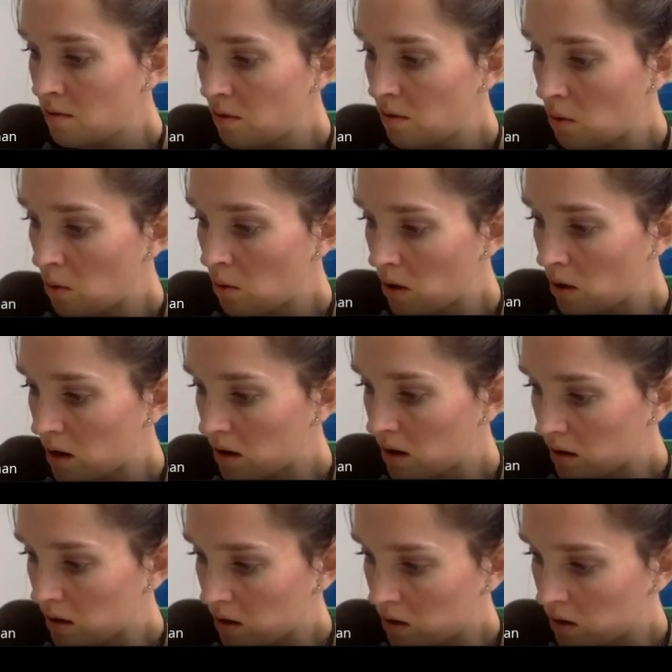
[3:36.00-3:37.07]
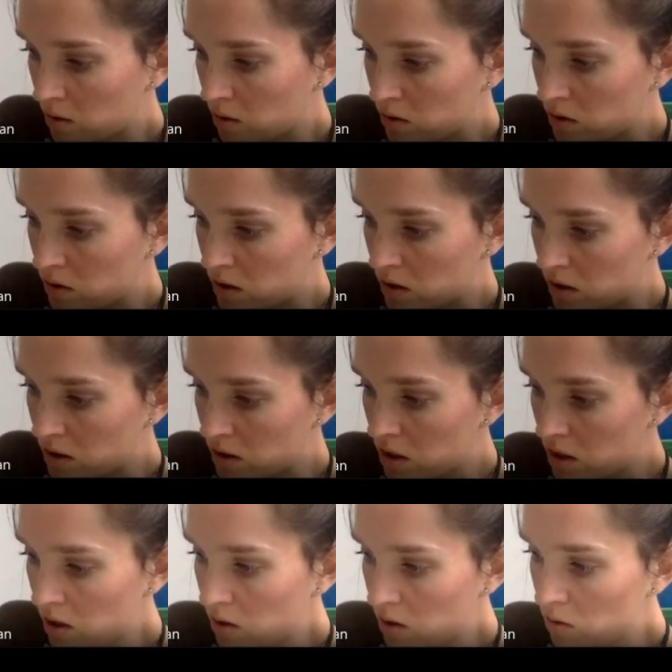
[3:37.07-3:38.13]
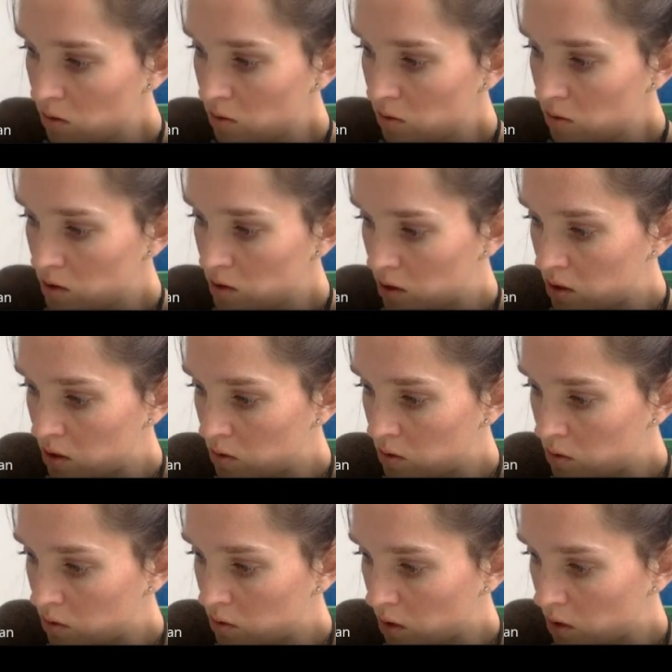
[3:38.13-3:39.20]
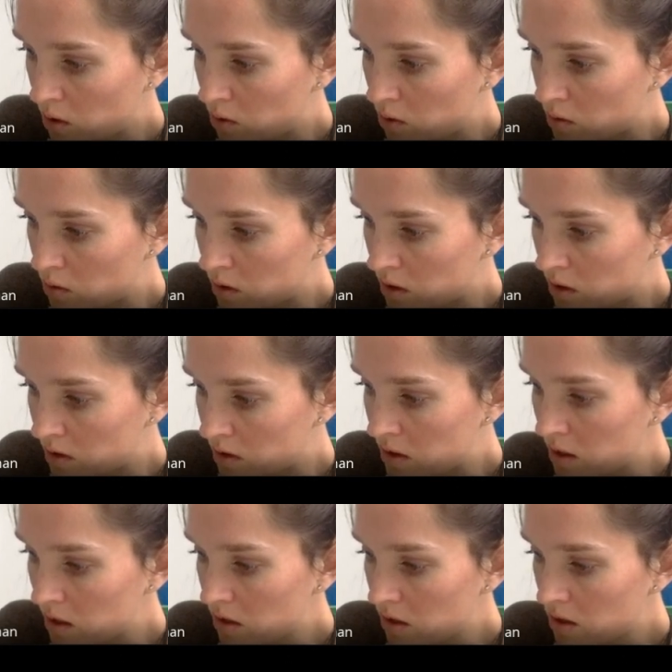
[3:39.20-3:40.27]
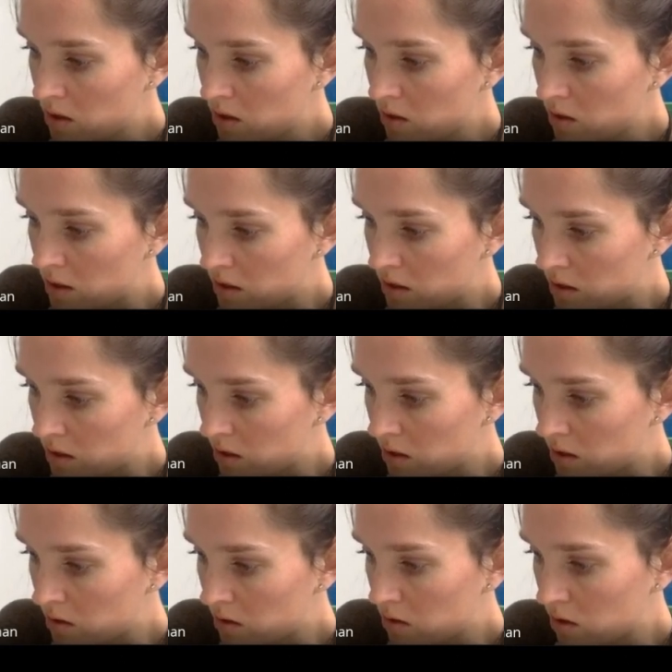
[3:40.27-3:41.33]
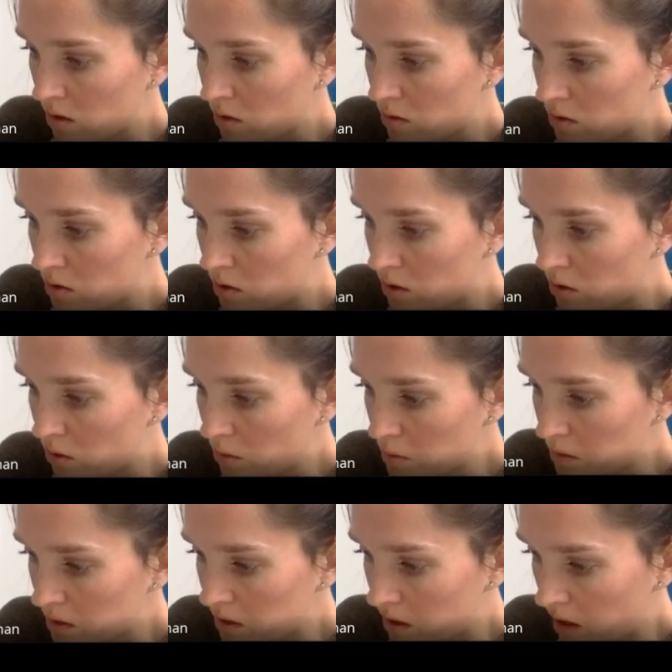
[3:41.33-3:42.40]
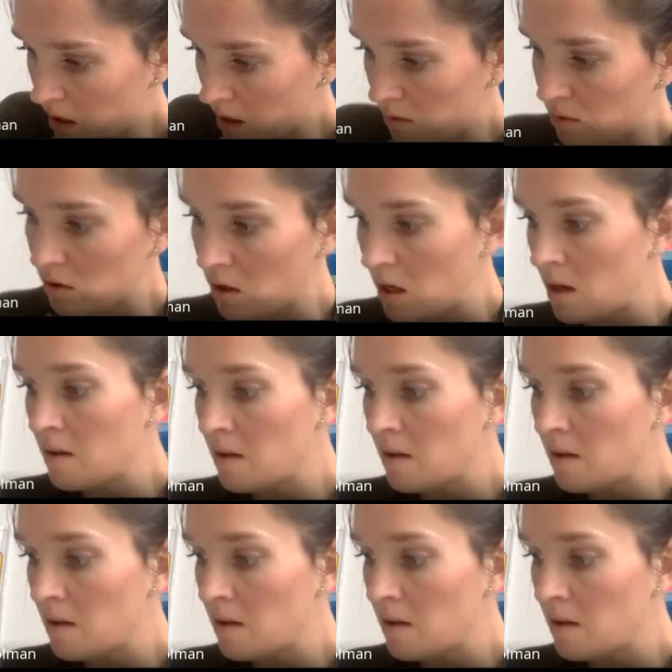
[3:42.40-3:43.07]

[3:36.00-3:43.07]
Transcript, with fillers: 4 goes to 2, 2 goes to 0, and 0 goes to oops, negative 3.